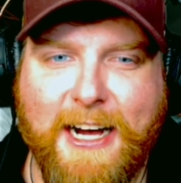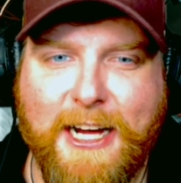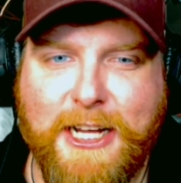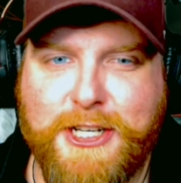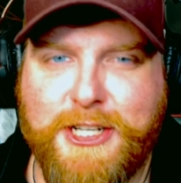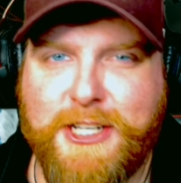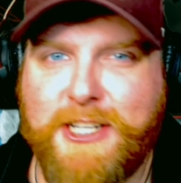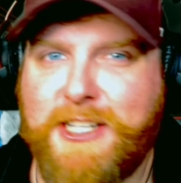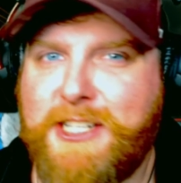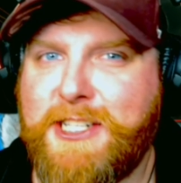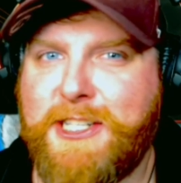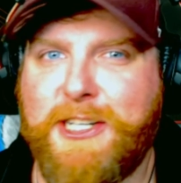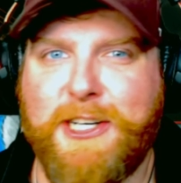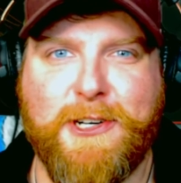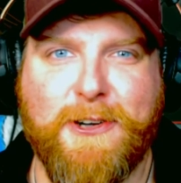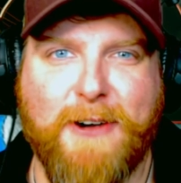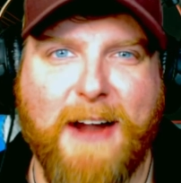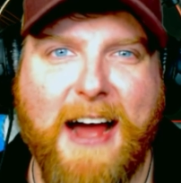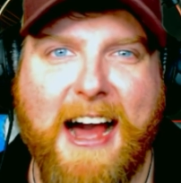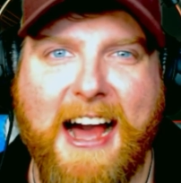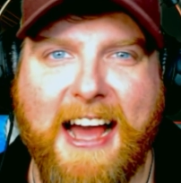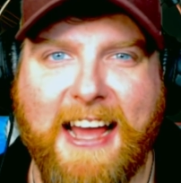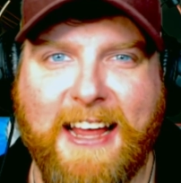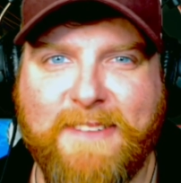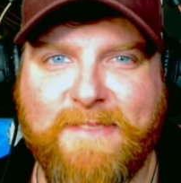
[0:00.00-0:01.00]
just to
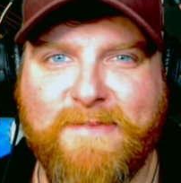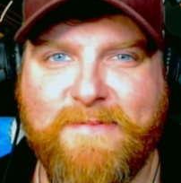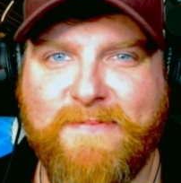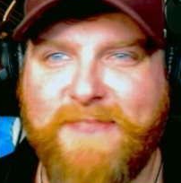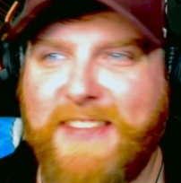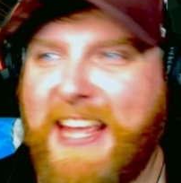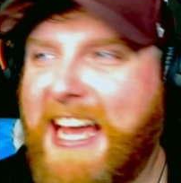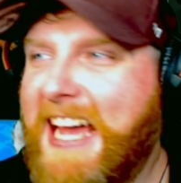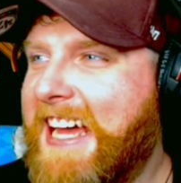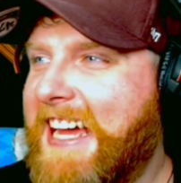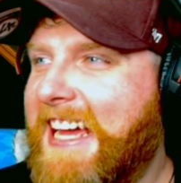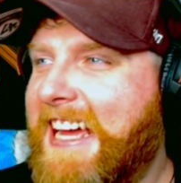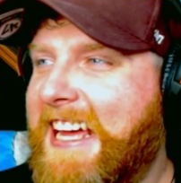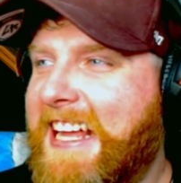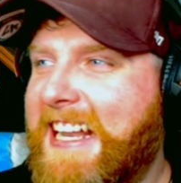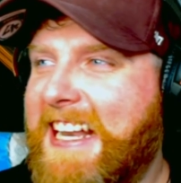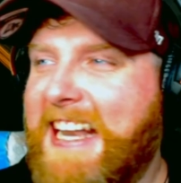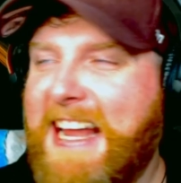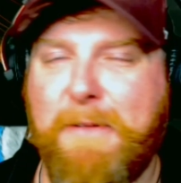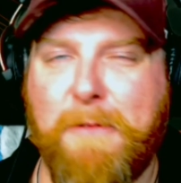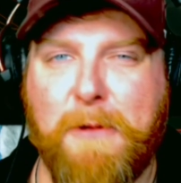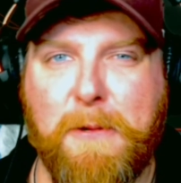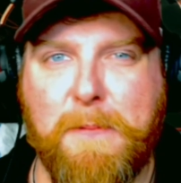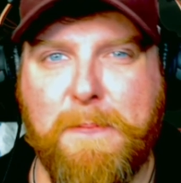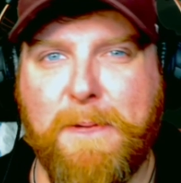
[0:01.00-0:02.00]
dry. And
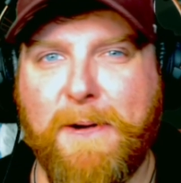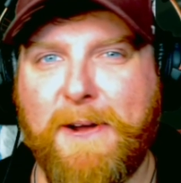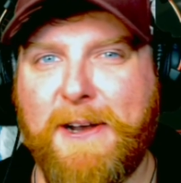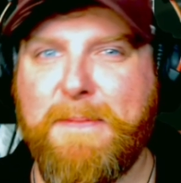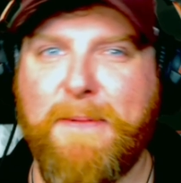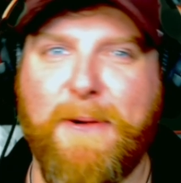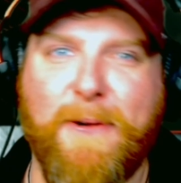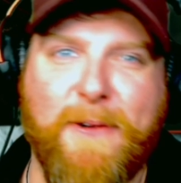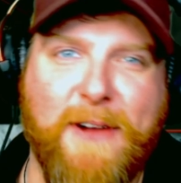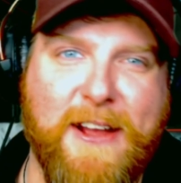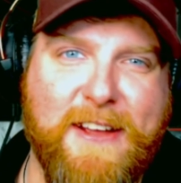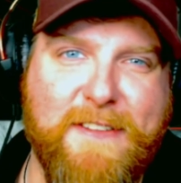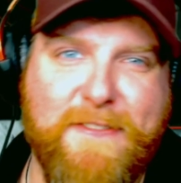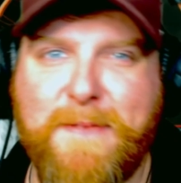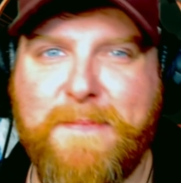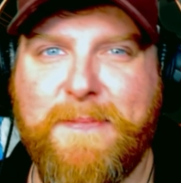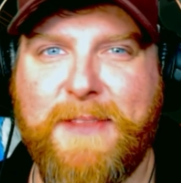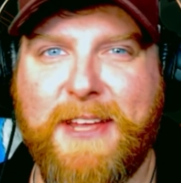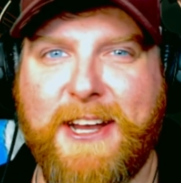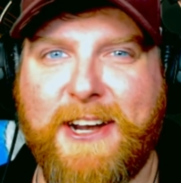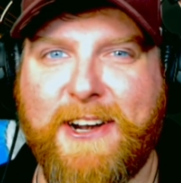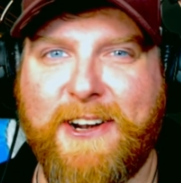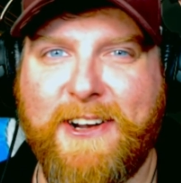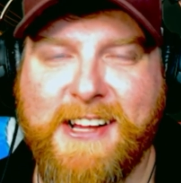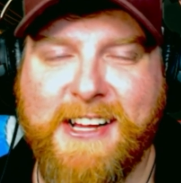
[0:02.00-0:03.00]
then we'll put them away from
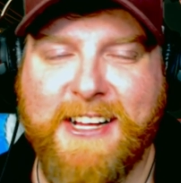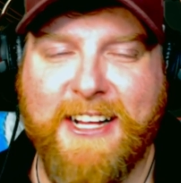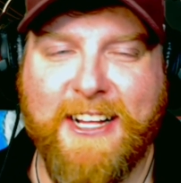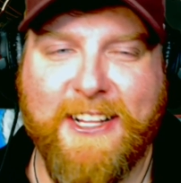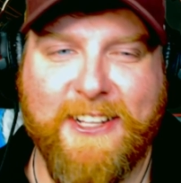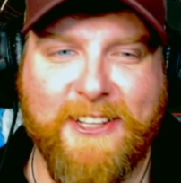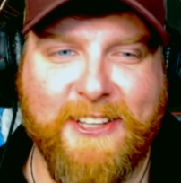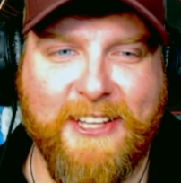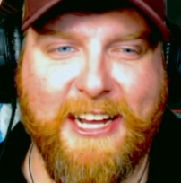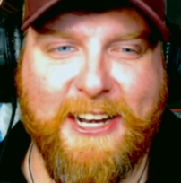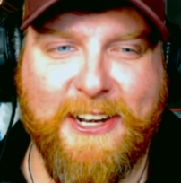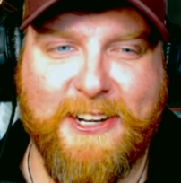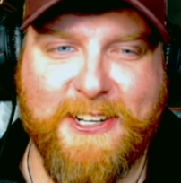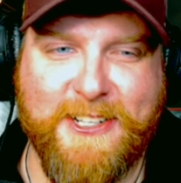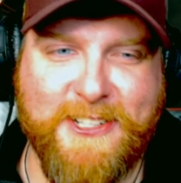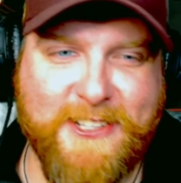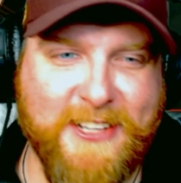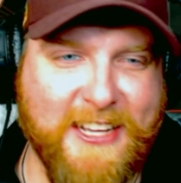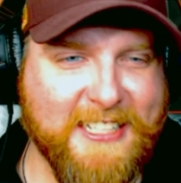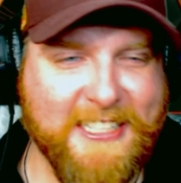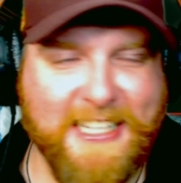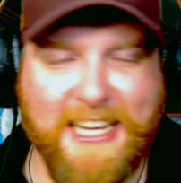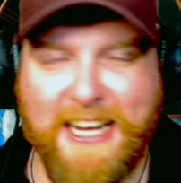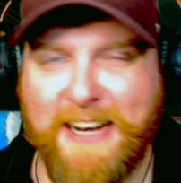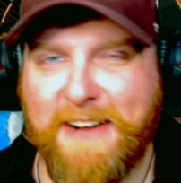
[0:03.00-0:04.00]
there later. So
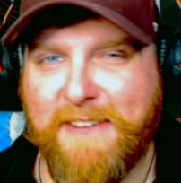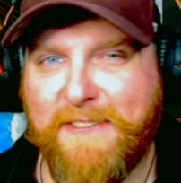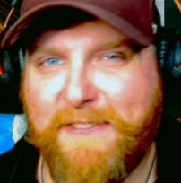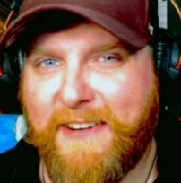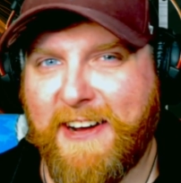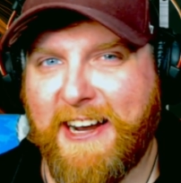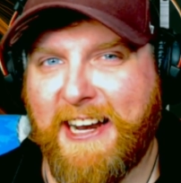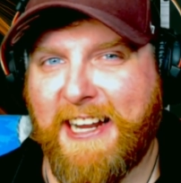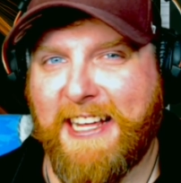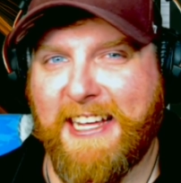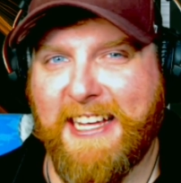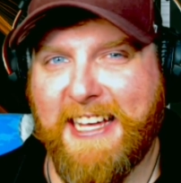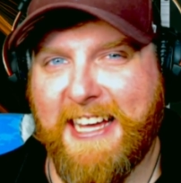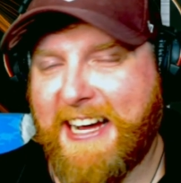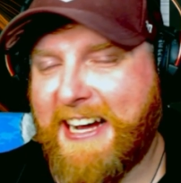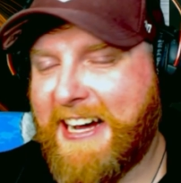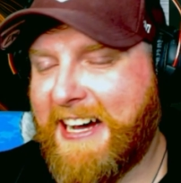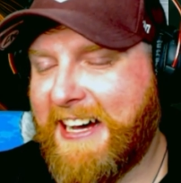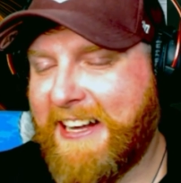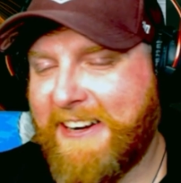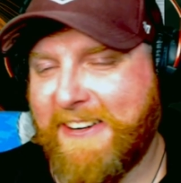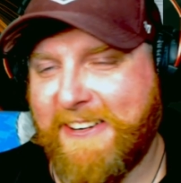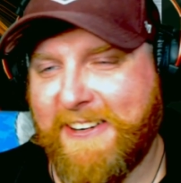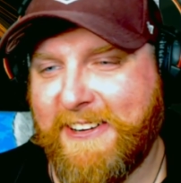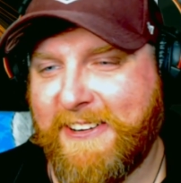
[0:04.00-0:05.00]
that's kind of funny. Yeah,
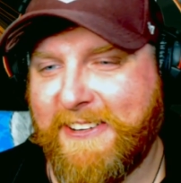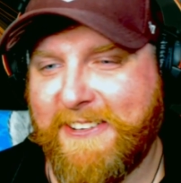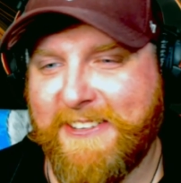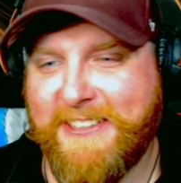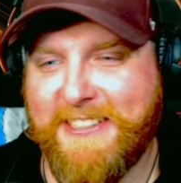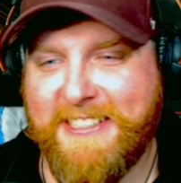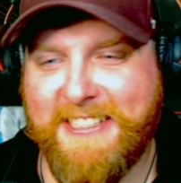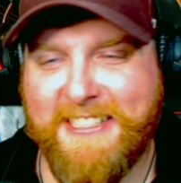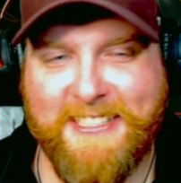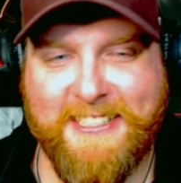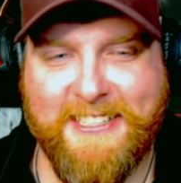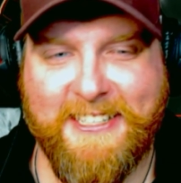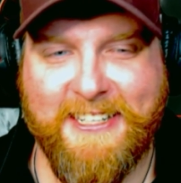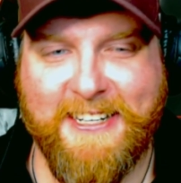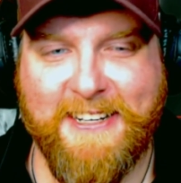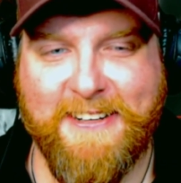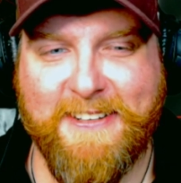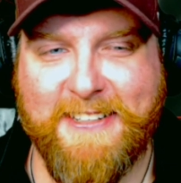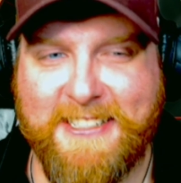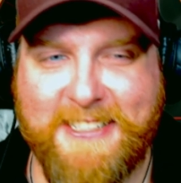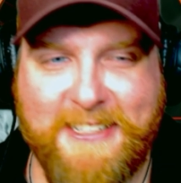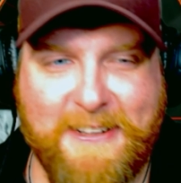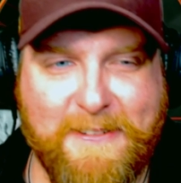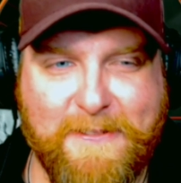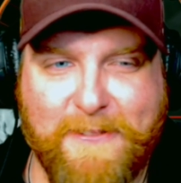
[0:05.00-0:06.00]
I don't know. It's
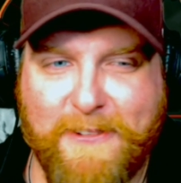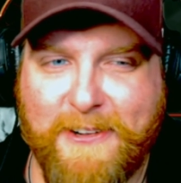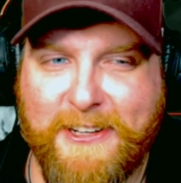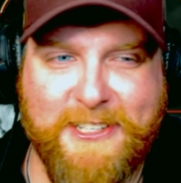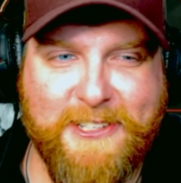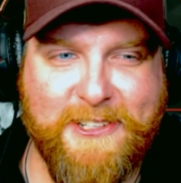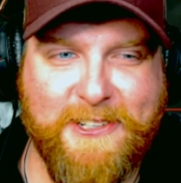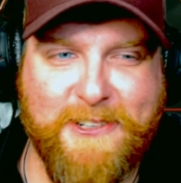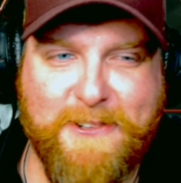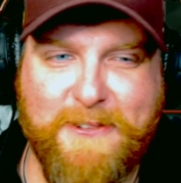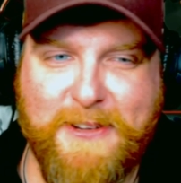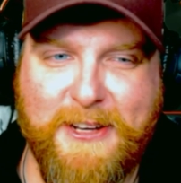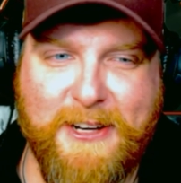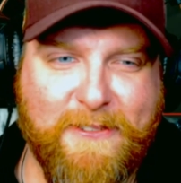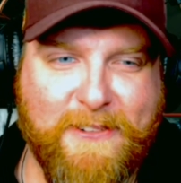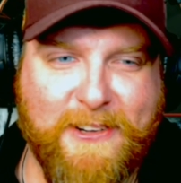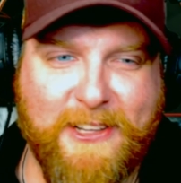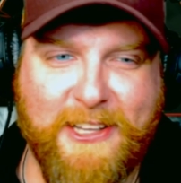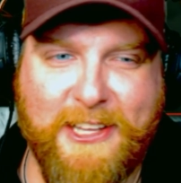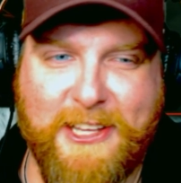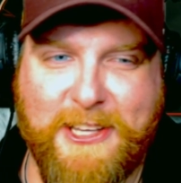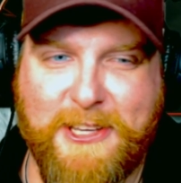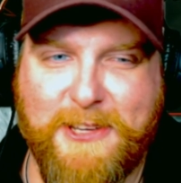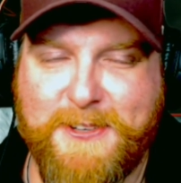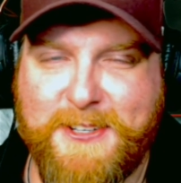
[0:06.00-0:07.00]
that's something we do. We don't
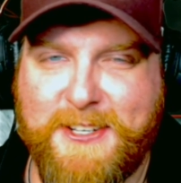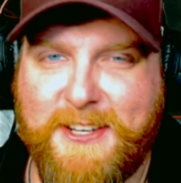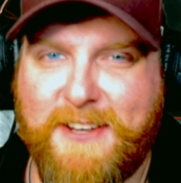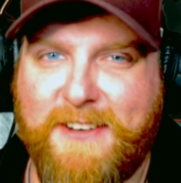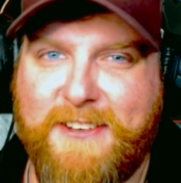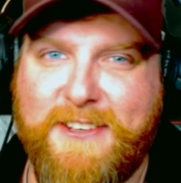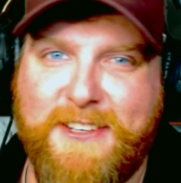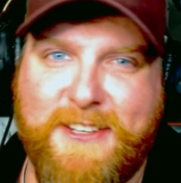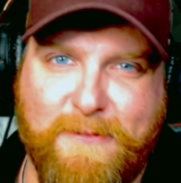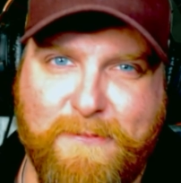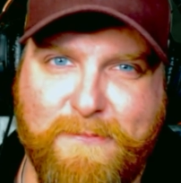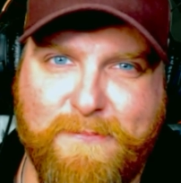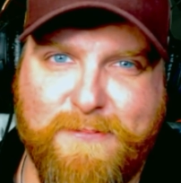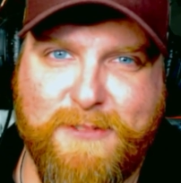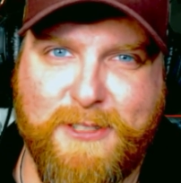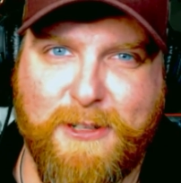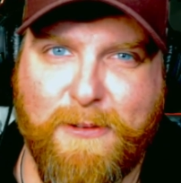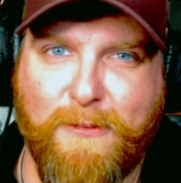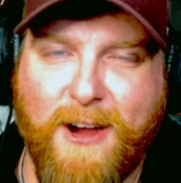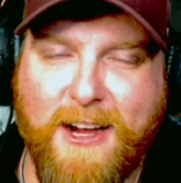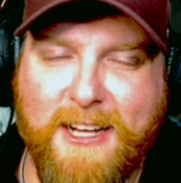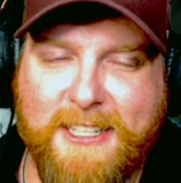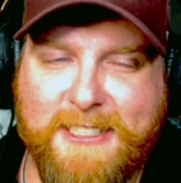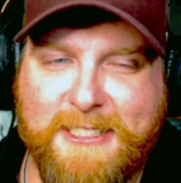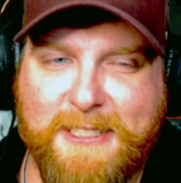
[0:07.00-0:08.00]
really use it to
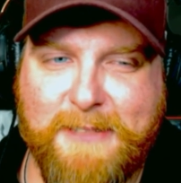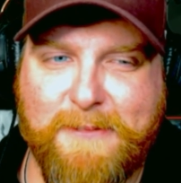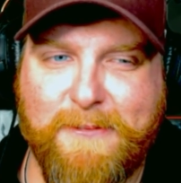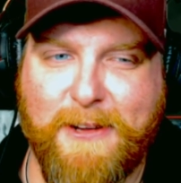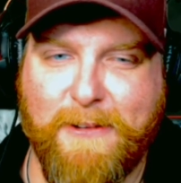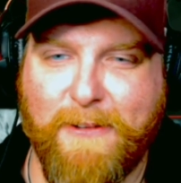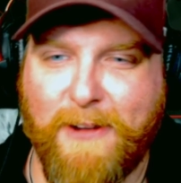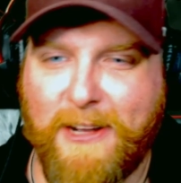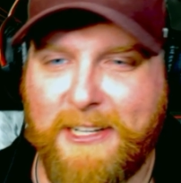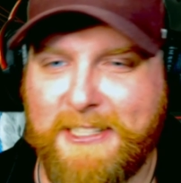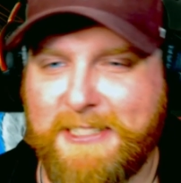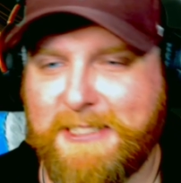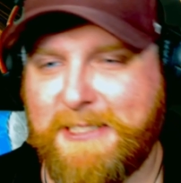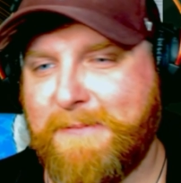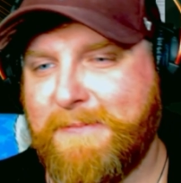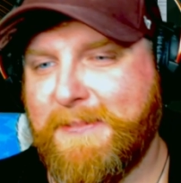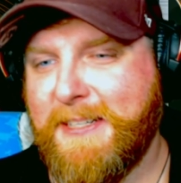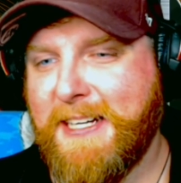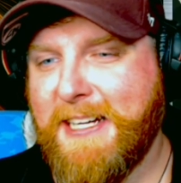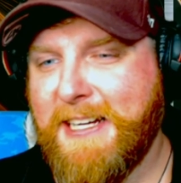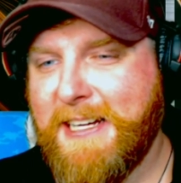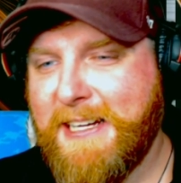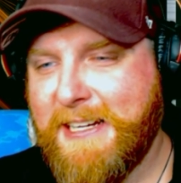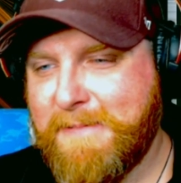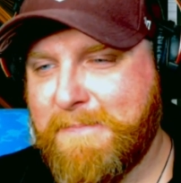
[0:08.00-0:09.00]
wash them. We wash them
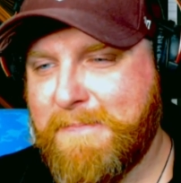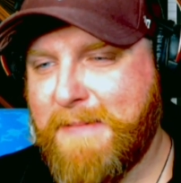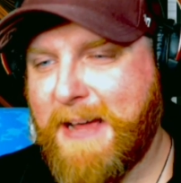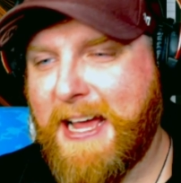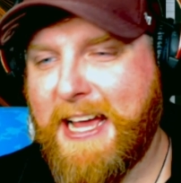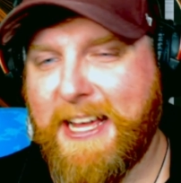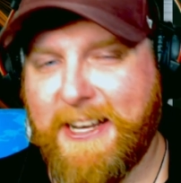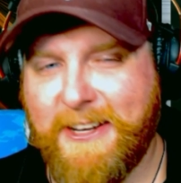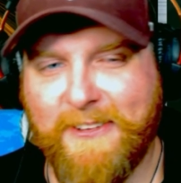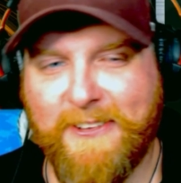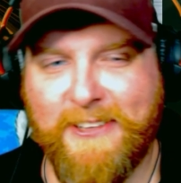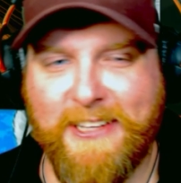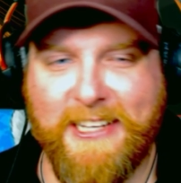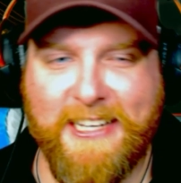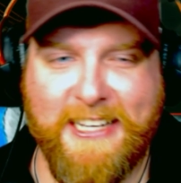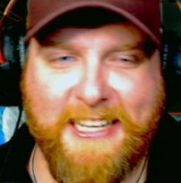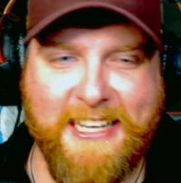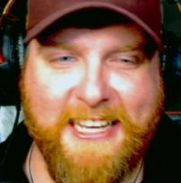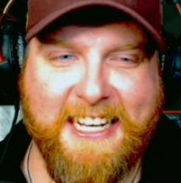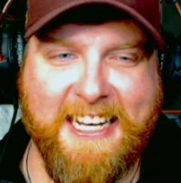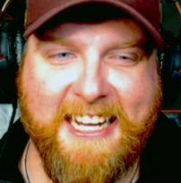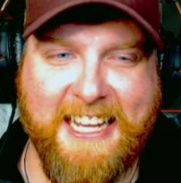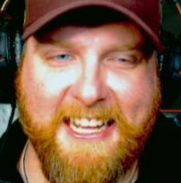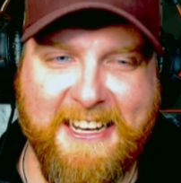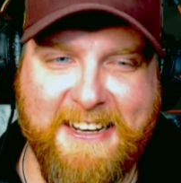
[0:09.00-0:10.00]
manually
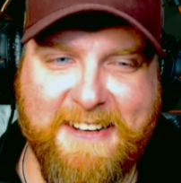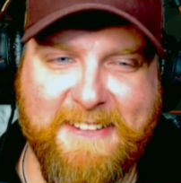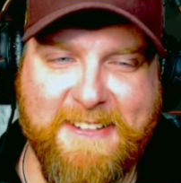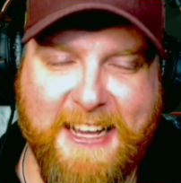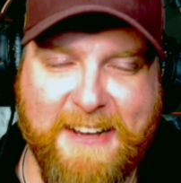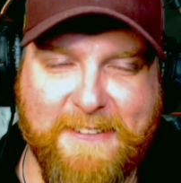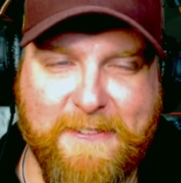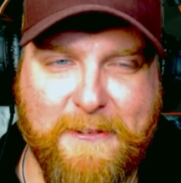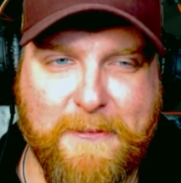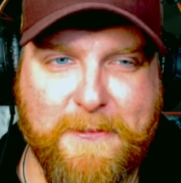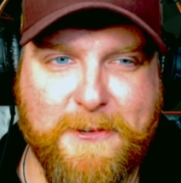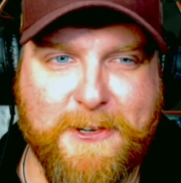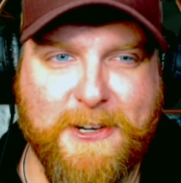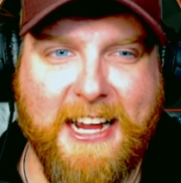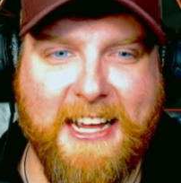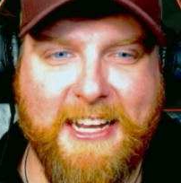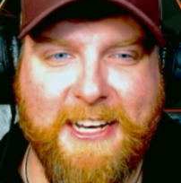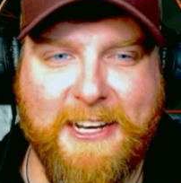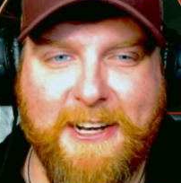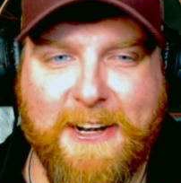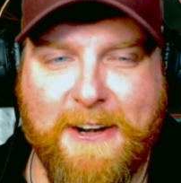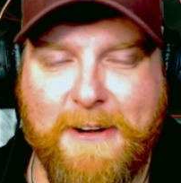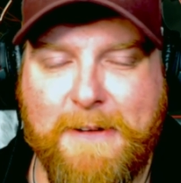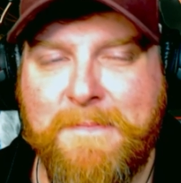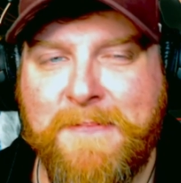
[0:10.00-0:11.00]
and then have them dry in
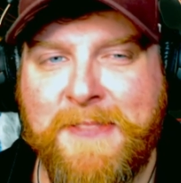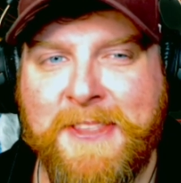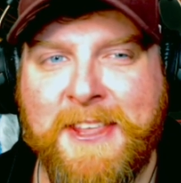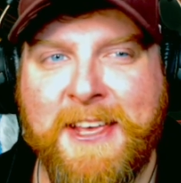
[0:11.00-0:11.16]
there.